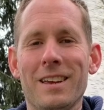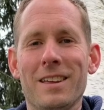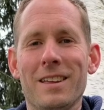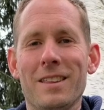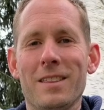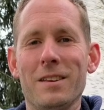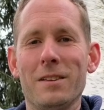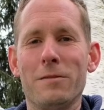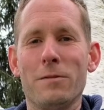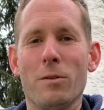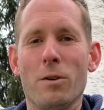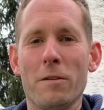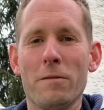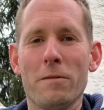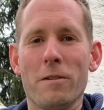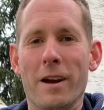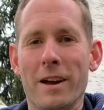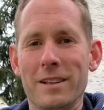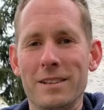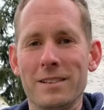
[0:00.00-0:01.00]
These four
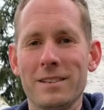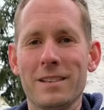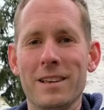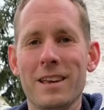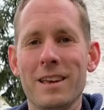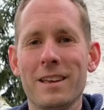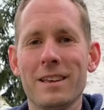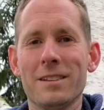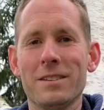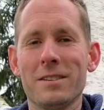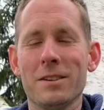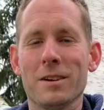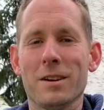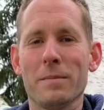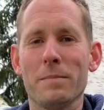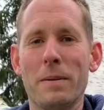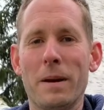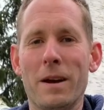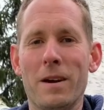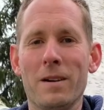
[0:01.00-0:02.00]
friends took a
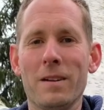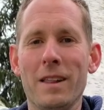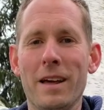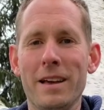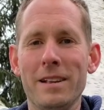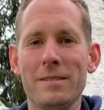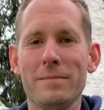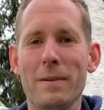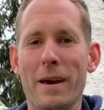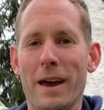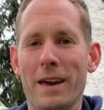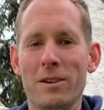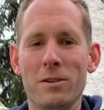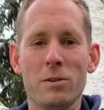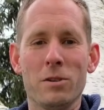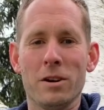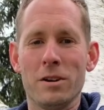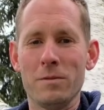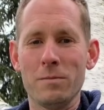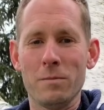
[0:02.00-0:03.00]
paralyzed man who
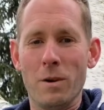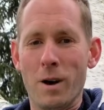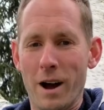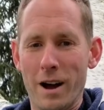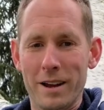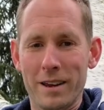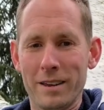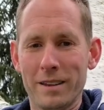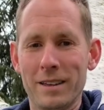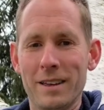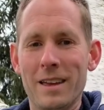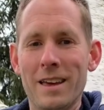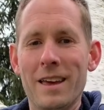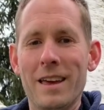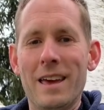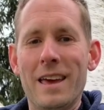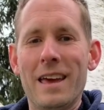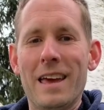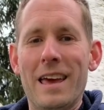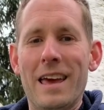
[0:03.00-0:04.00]
couldn't walk,
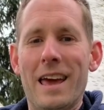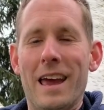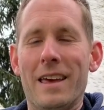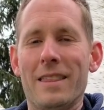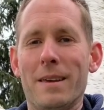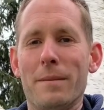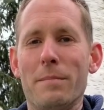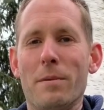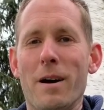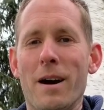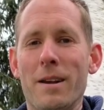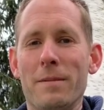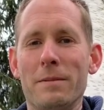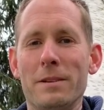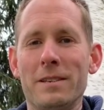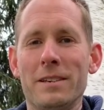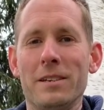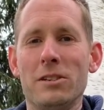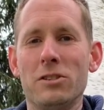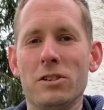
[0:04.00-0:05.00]
and they brought him to
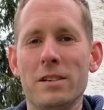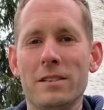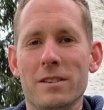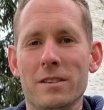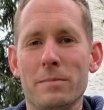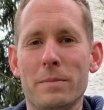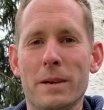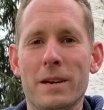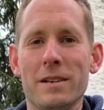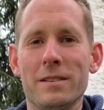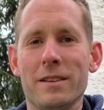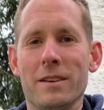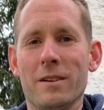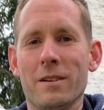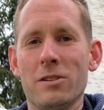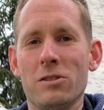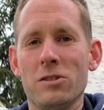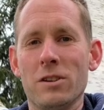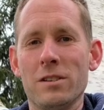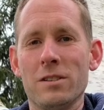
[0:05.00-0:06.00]
see Jesus because they
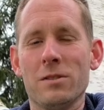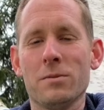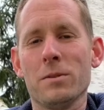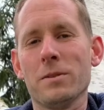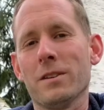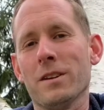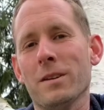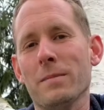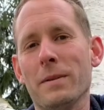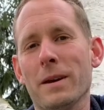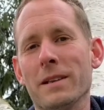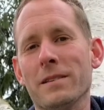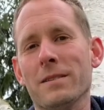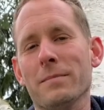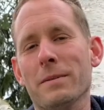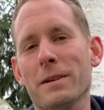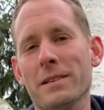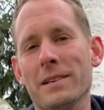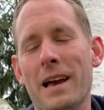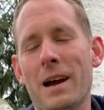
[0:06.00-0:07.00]
heard Jesus was going to be at
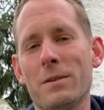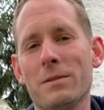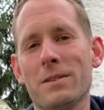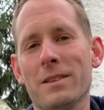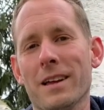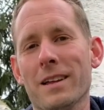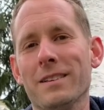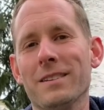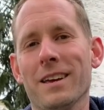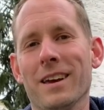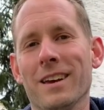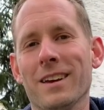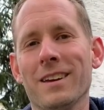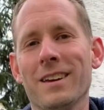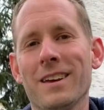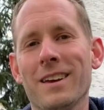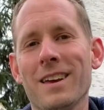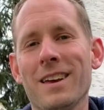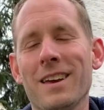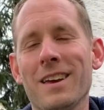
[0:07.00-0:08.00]
somebody's house that day.
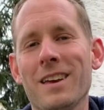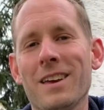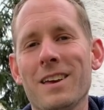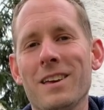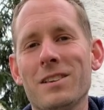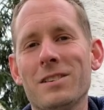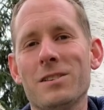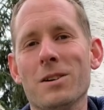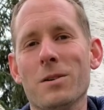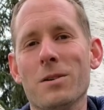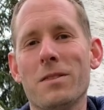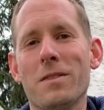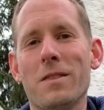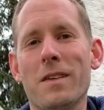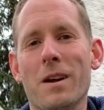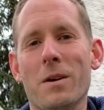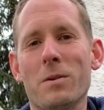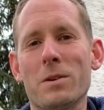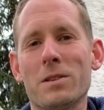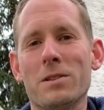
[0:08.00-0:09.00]
So
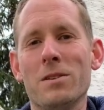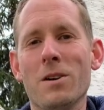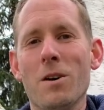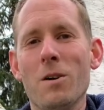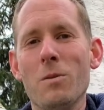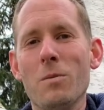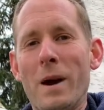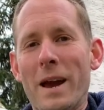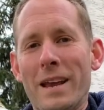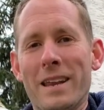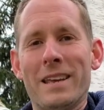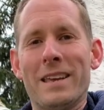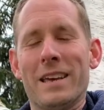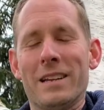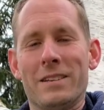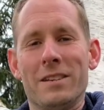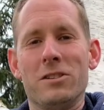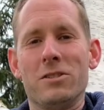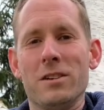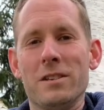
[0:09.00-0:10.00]
there was no way to
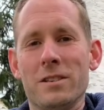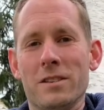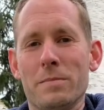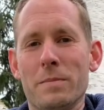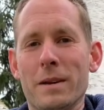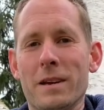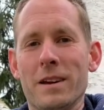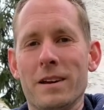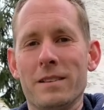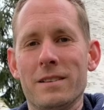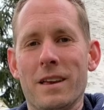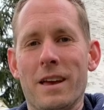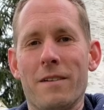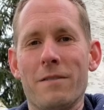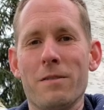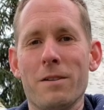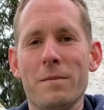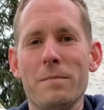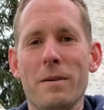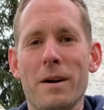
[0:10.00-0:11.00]
get to Jesus because
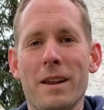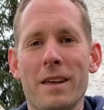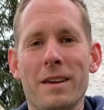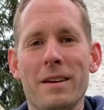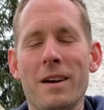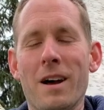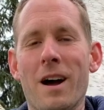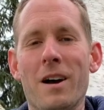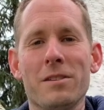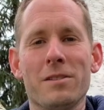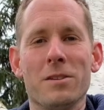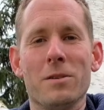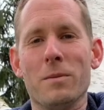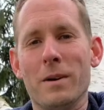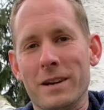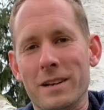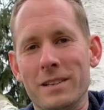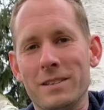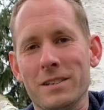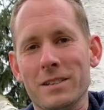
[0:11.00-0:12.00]
everybody also
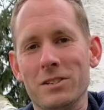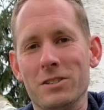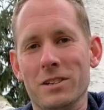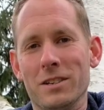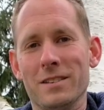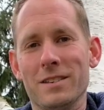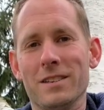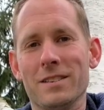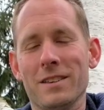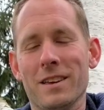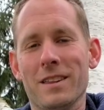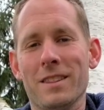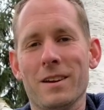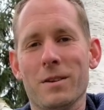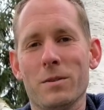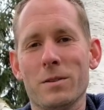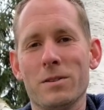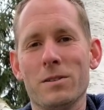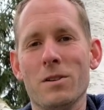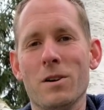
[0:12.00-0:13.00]
wanted to see Jesus, and there
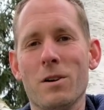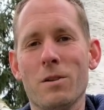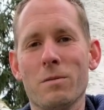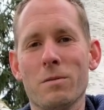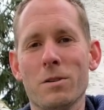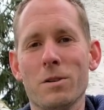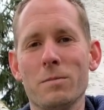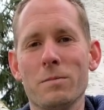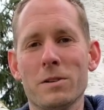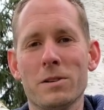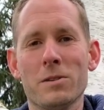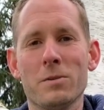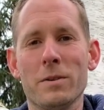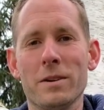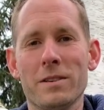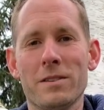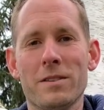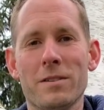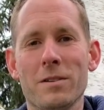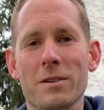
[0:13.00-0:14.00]
was no room to
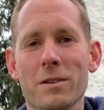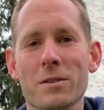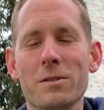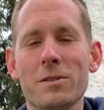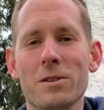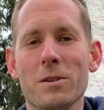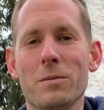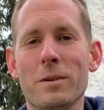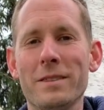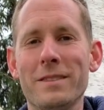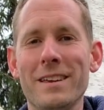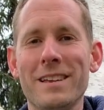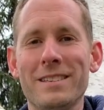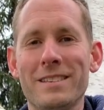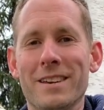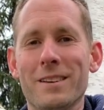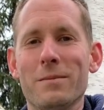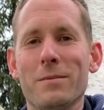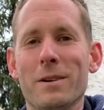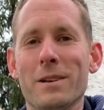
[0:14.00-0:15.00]
squeeze through. So what they
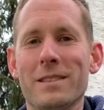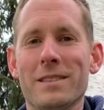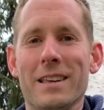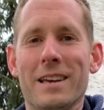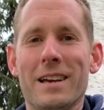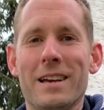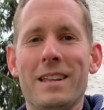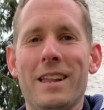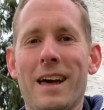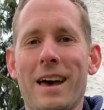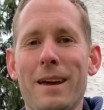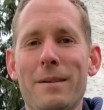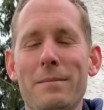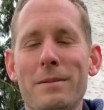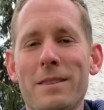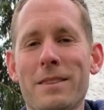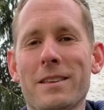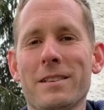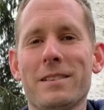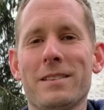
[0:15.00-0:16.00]
did was they climbed
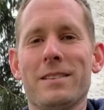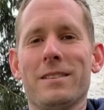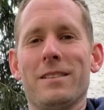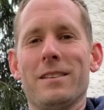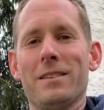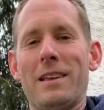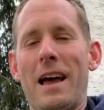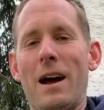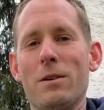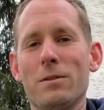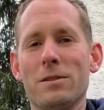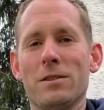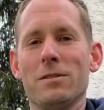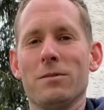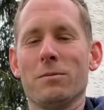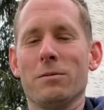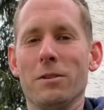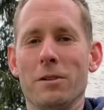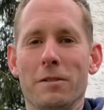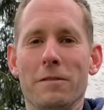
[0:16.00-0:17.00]
this house's
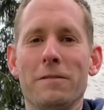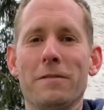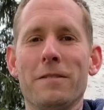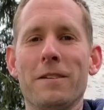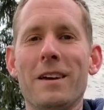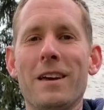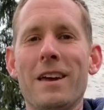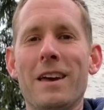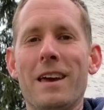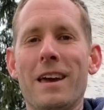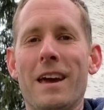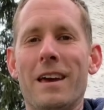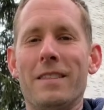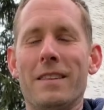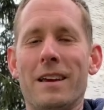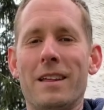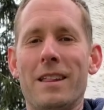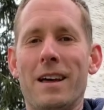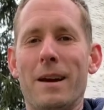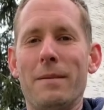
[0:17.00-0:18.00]
roof, and
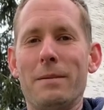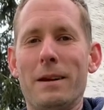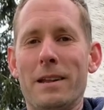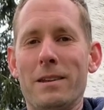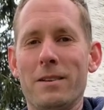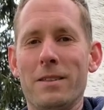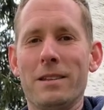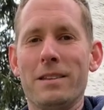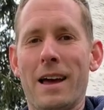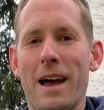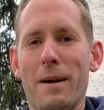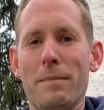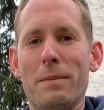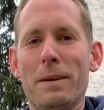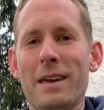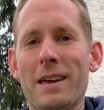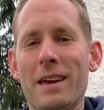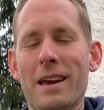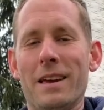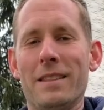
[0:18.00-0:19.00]
they climbed onto the top,
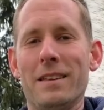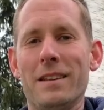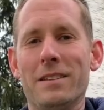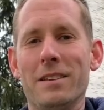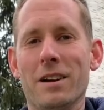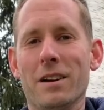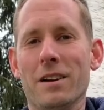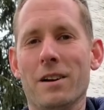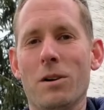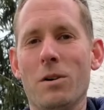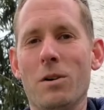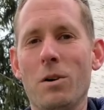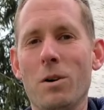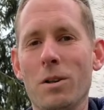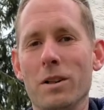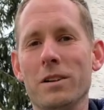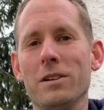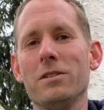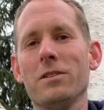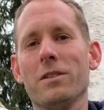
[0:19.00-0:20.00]
and they dug a
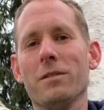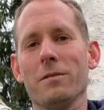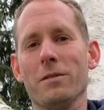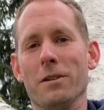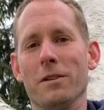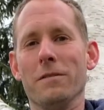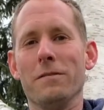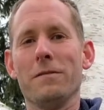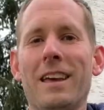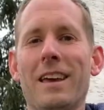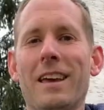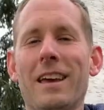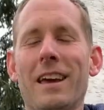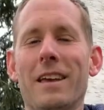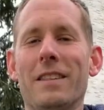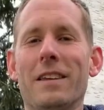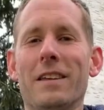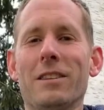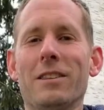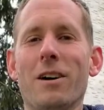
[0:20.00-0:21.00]
hole into the roof,
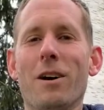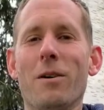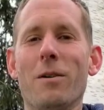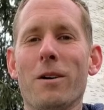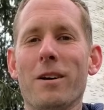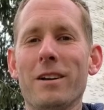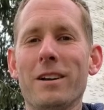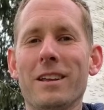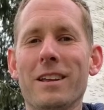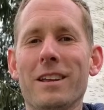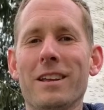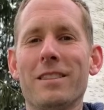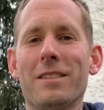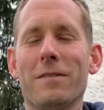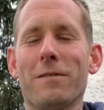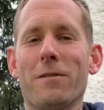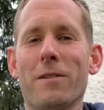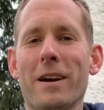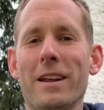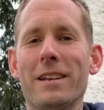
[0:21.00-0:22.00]
and they lowered the
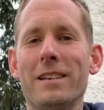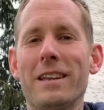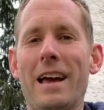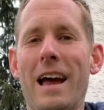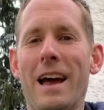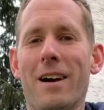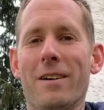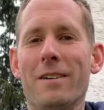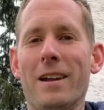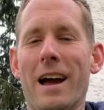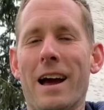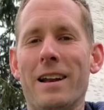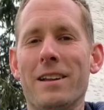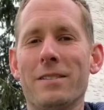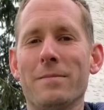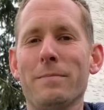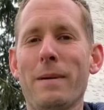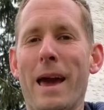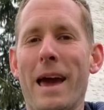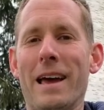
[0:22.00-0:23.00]
friend down on
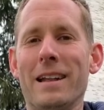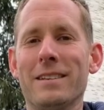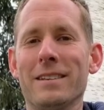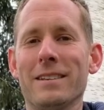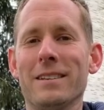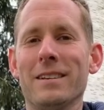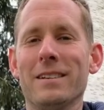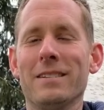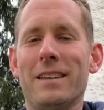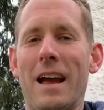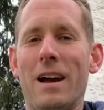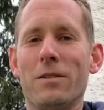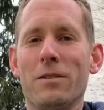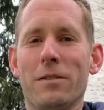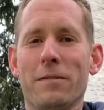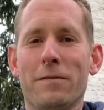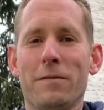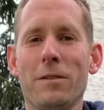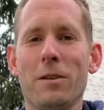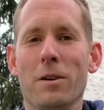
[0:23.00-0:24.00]
his mat down to
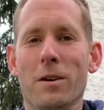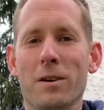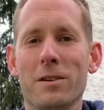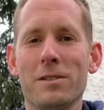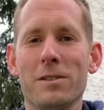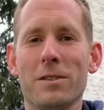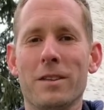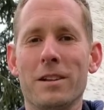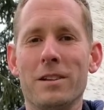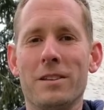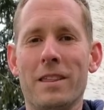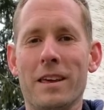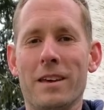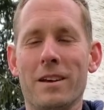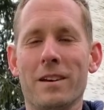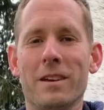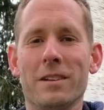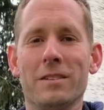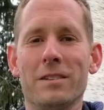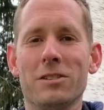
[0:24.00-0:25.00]
the floor so that they
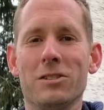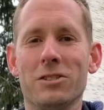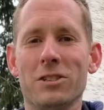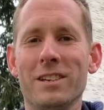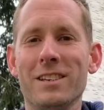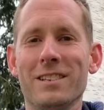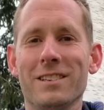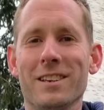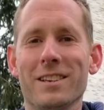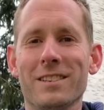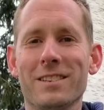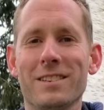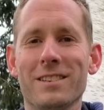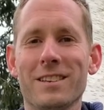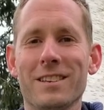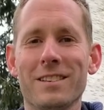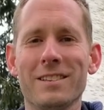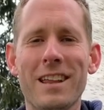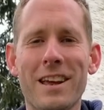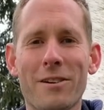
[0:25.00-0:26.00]
could get to Jesus.
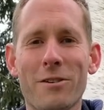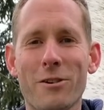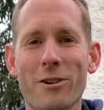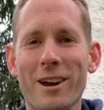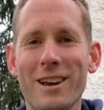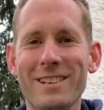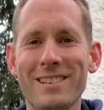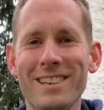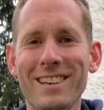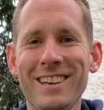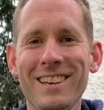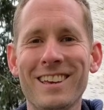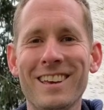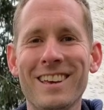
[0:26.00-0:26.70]
Isn't that crazy?